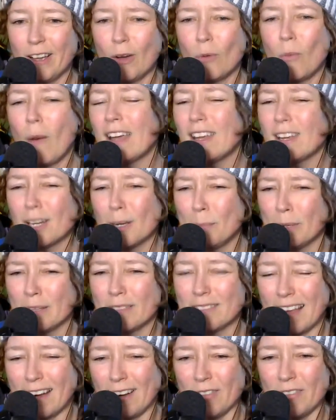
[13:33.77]
Why are you going to
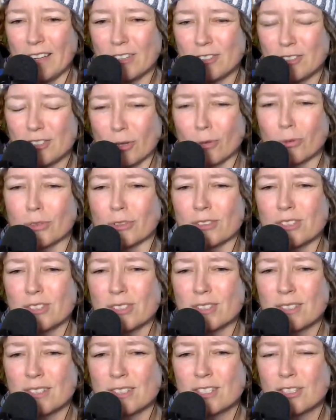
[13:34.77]
put that on their
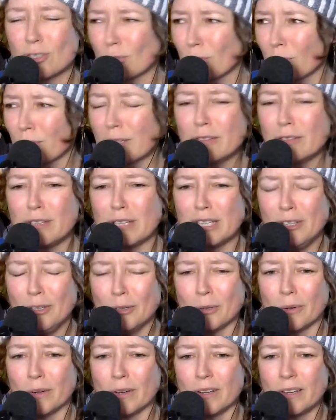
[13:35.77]
shoulders? Screw
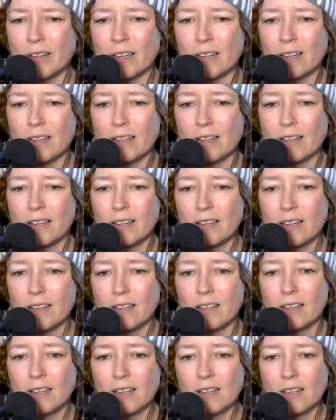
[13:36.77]
you.
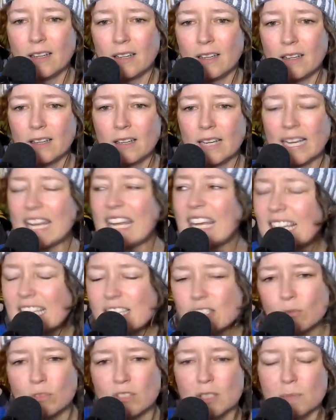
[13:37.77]

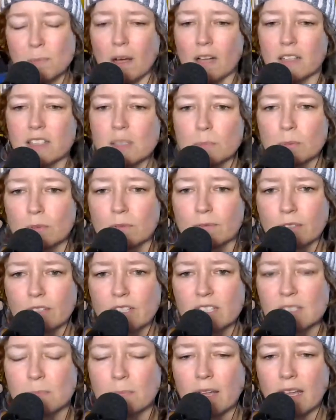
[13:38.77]
He's responsible for
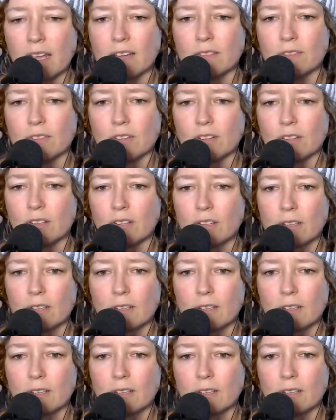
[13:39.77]
his behavior.